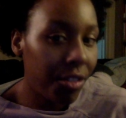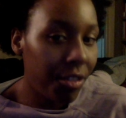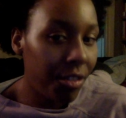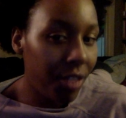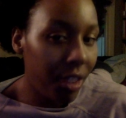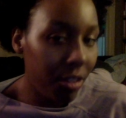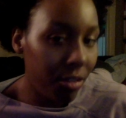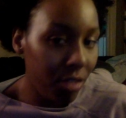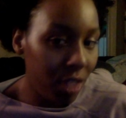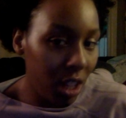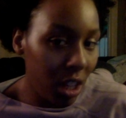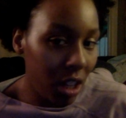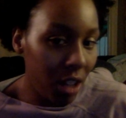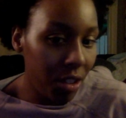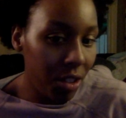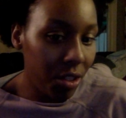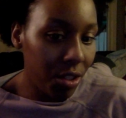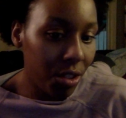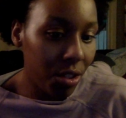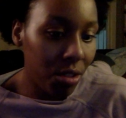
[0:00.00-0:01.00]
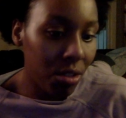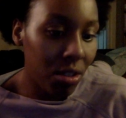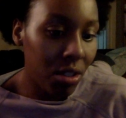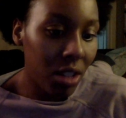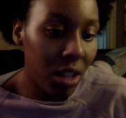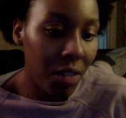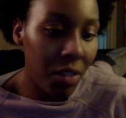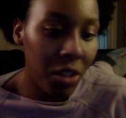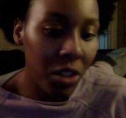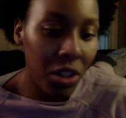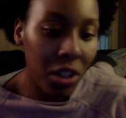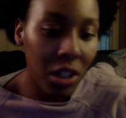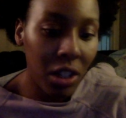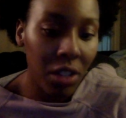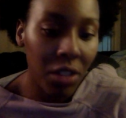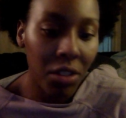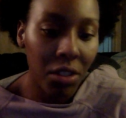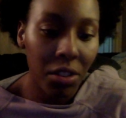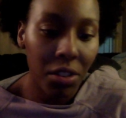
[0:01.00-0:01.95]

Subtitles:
15th or 17th,